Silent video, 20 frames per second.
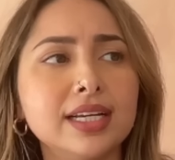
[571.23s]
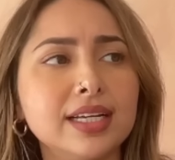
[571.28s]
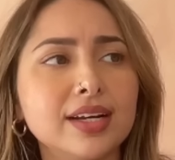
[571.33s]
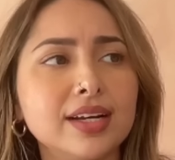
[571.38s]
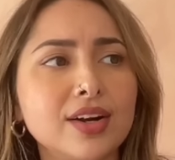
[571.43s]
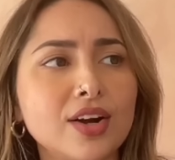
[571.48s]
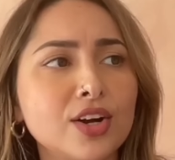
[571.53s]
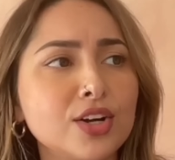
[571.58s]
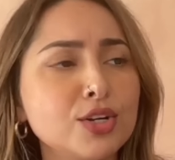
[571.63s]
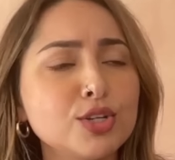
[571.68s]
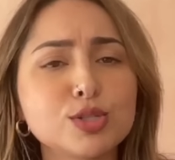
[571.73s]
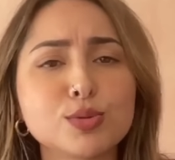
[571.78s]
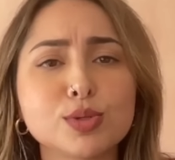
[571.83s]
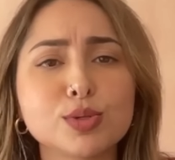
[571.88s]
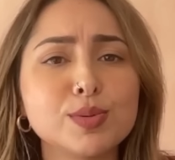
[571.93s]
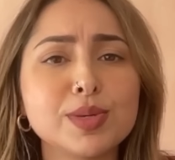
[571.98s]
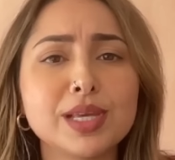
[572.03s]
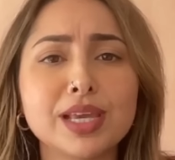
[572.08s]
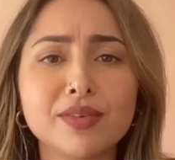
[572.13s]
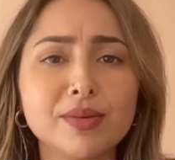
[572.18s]
aren't you supposed to be
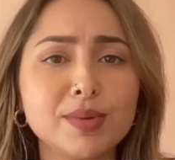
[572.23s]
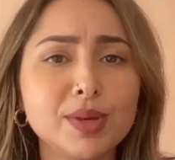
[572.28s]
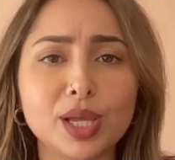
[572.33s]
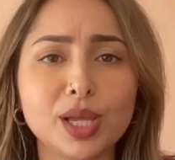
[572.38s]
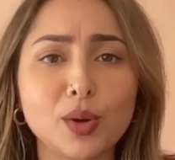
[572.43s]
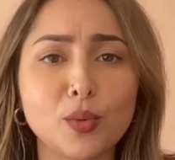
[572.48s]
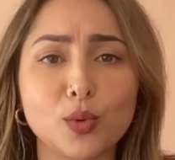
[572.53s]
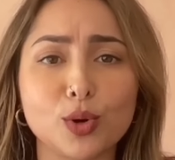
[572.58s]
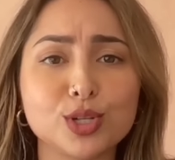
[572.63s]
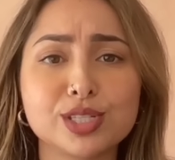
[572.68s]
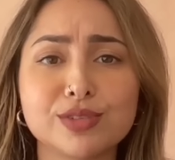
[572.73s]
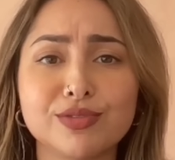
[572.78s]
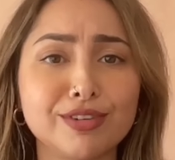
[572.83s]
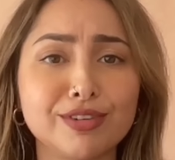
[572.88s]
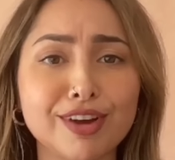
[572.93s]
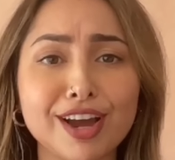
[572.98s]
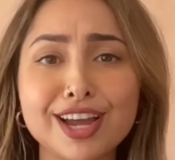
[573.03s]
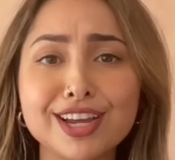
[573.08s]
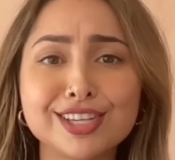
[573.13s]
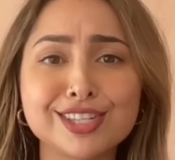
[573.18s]
giving me like words of
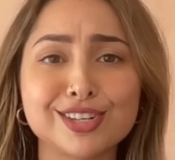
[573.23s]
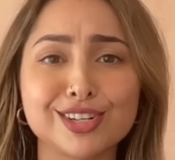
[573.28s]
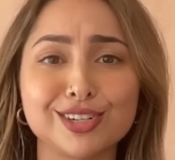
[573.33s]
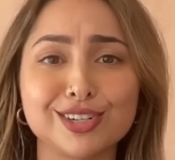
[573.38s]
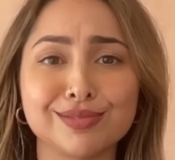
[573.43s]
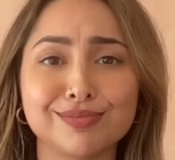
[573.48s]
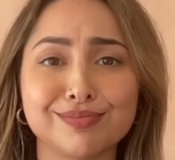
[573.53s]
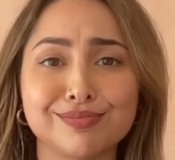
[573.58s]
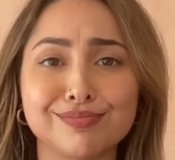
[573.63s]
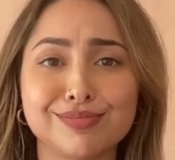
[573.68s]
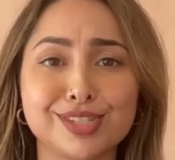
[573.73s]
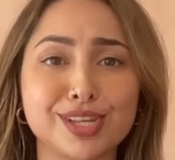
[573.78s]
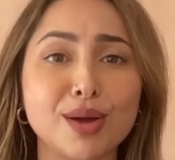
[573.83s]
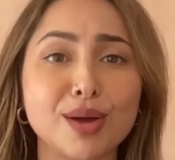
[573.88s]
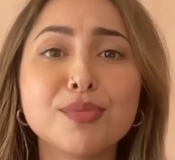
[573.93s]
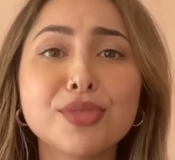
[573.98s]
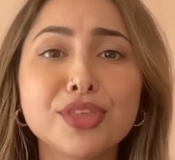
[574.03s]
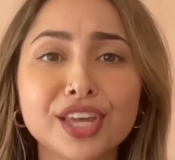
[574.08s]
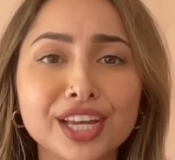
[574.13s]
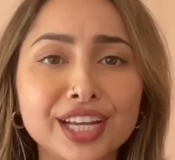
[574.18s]
advice or
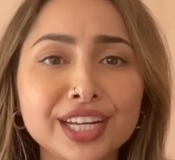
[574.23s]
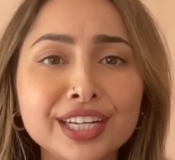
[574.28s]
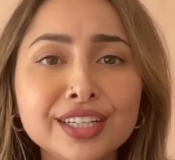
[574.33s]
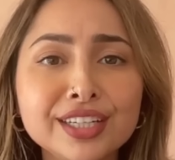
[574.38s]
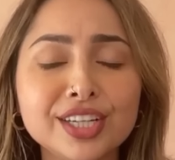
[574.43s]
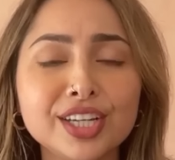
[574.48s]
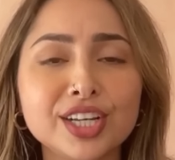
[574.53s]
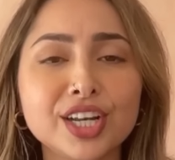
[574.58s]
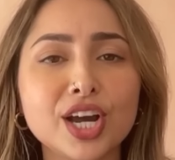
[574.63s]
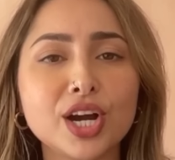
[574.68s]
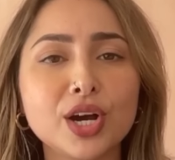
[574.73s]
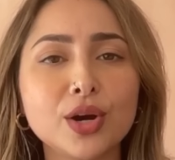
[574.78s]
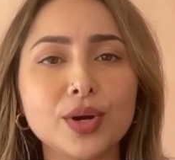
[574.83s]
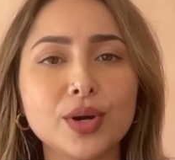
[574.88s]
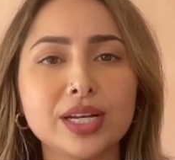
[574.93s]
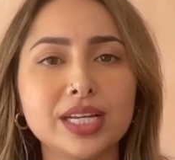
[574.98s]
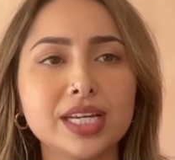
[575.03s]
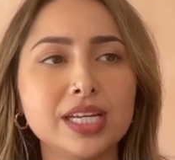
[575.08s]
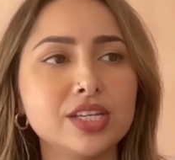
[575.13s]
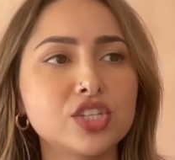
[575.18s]
something you know and
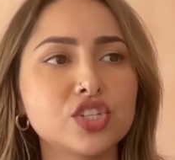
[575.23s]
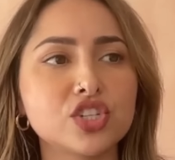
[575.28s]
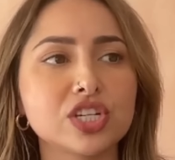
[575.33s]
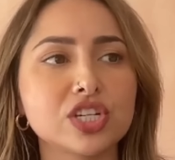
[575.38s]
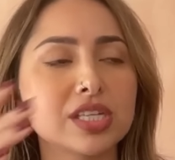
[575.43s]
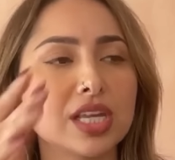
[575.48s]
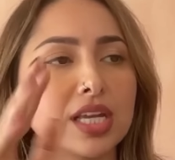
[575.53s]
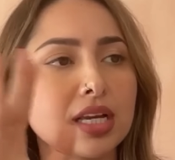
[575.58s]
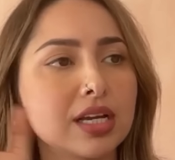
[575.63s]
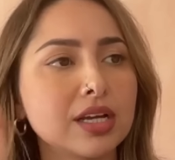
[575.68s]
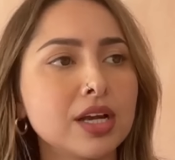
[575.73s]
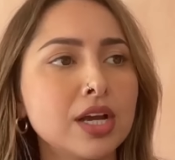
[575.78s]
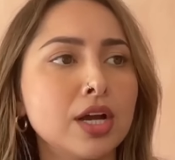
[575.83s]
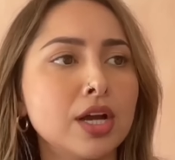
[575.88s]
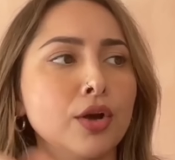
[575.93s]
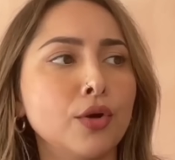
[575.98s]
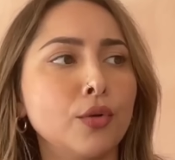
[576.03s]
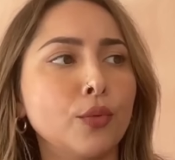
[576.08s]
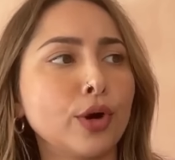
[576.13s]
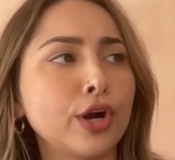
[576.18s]
he's just like
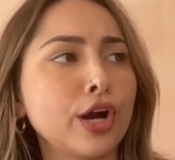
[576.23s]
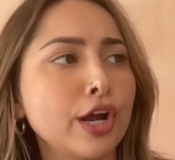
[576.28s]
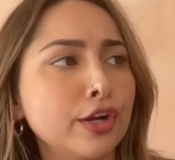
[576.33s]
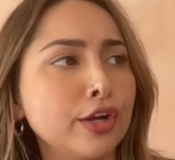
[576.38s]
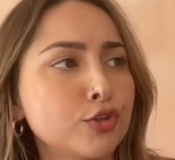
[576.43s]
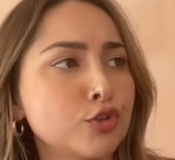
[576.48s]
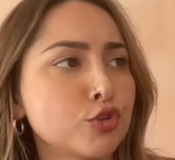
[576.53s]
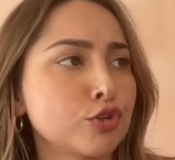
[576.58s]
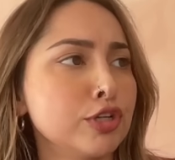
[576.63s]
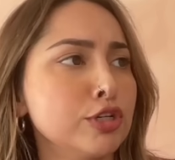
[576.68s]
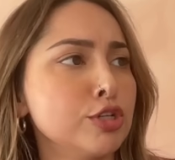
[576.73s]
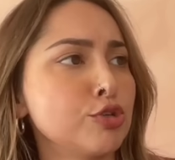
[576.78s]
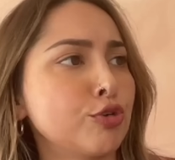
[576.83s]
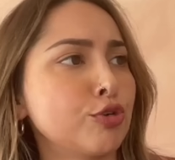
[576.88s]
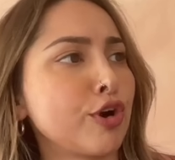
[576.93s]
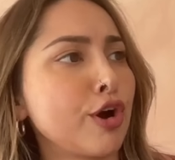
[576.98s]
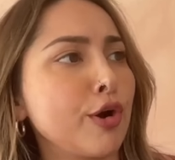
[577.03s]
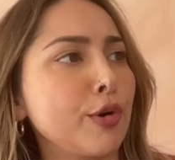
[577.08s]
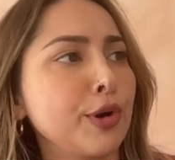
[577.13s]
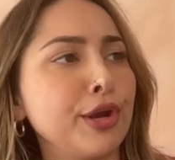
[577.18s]
what kind of trees
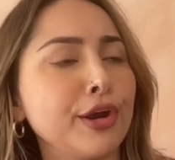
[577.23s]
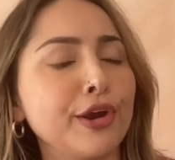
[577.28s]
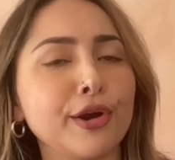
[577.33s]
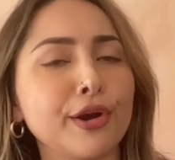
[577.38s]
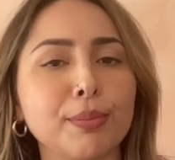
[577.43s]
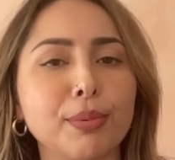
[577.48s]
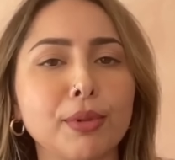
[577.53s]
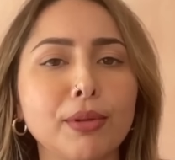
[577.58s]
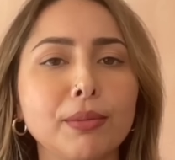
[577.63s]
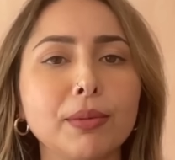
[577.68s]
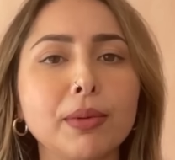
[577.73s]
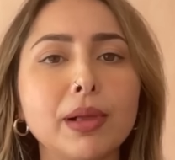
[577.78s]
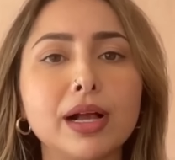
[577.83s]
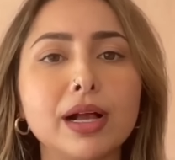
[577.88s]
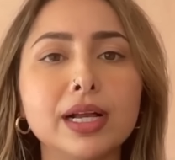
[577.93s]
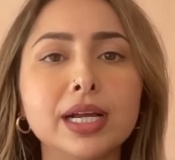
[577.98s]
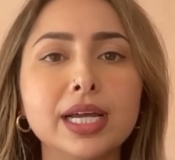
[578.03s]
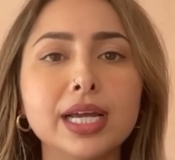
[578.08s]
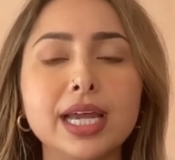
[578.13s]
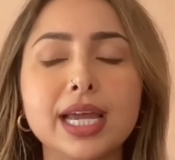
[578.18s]
grow here blah blah,
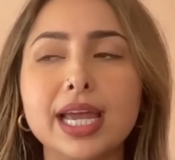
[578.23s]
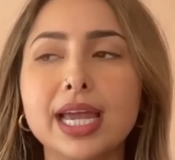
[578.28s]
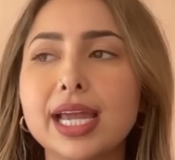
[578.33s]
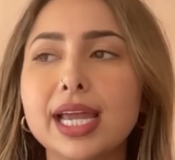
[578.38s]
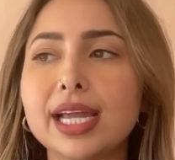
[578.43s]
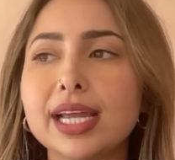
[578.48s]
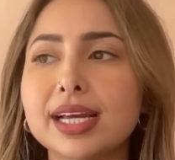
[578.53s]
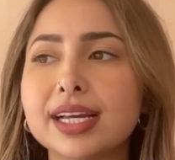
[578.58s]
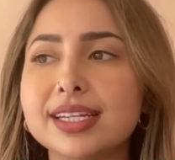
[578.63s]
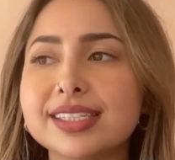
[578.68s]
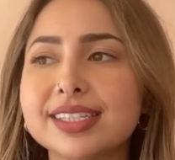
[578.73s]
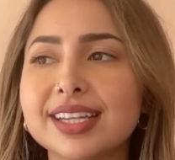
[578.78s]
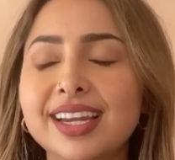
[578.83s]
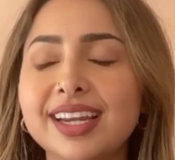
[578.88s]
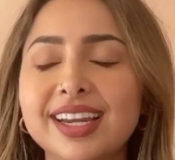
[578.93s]
blah. and